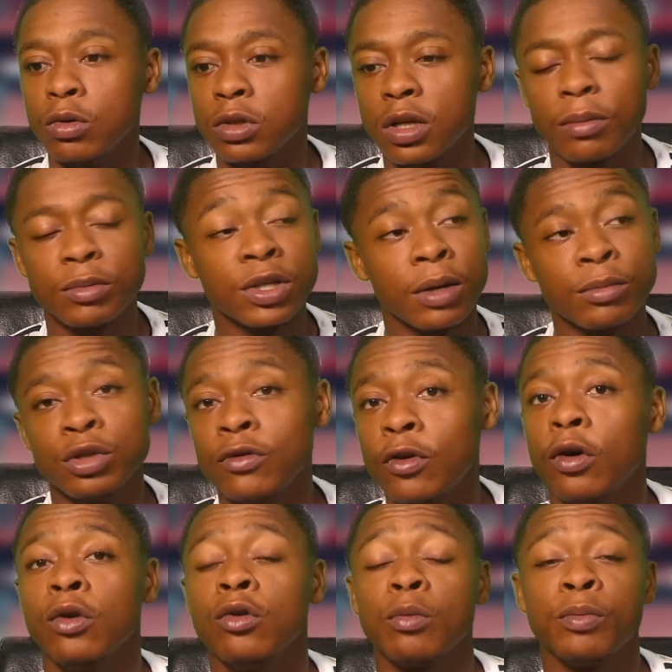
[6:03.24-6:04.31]
Sometimes you've
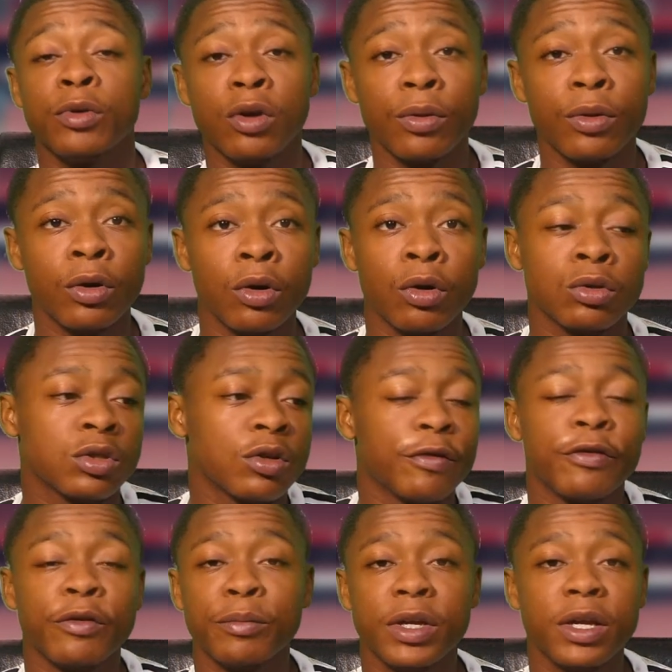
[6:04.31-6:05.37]
got to look beyond the goal. So
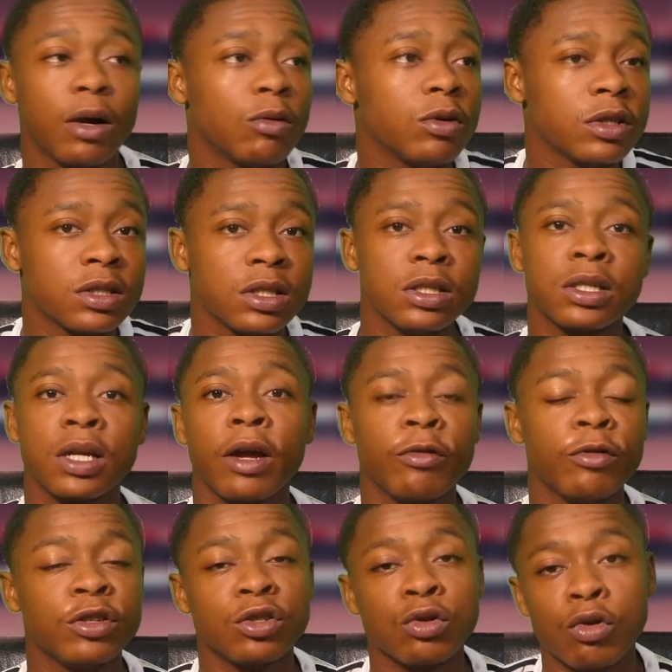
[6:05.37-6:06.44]
for me, I want to see
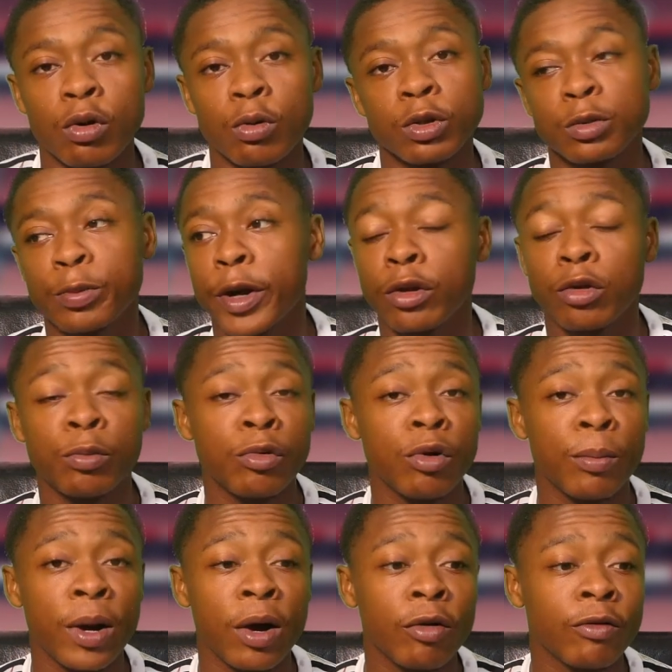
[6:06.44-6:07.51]
Tyrese score a respectable
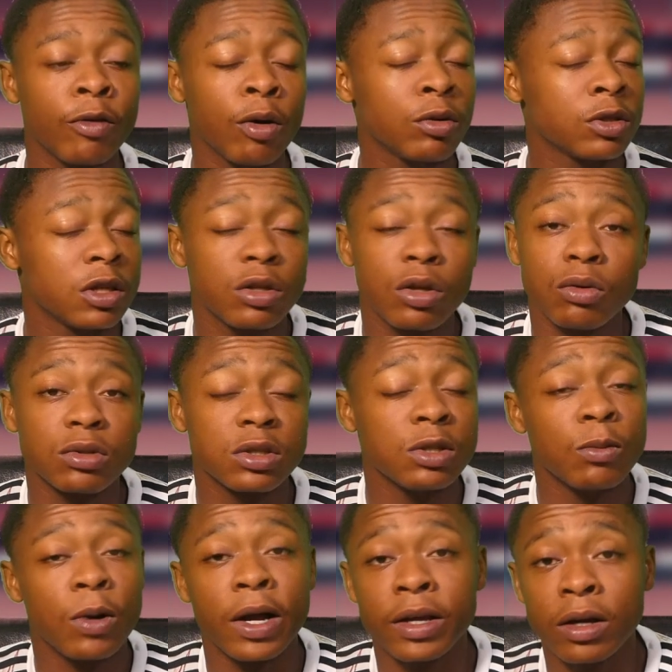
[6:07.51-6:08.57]
amount of goals. I don't see
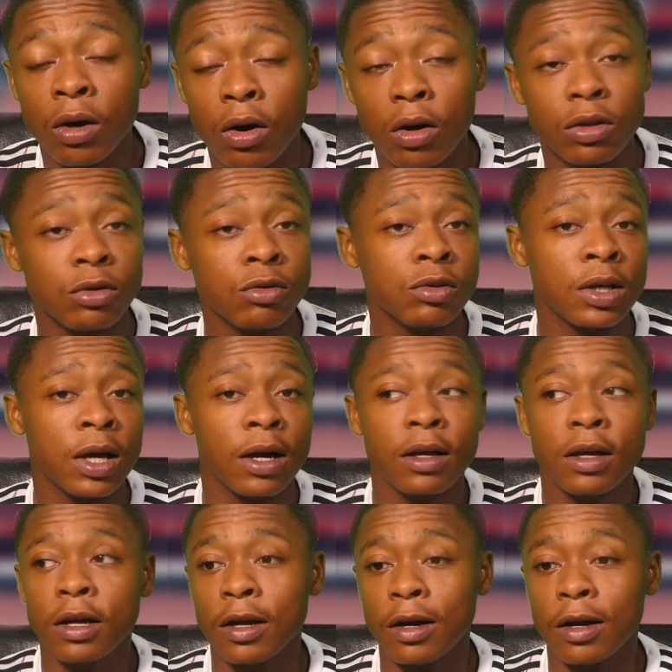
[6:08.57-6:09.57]
why he can't do that.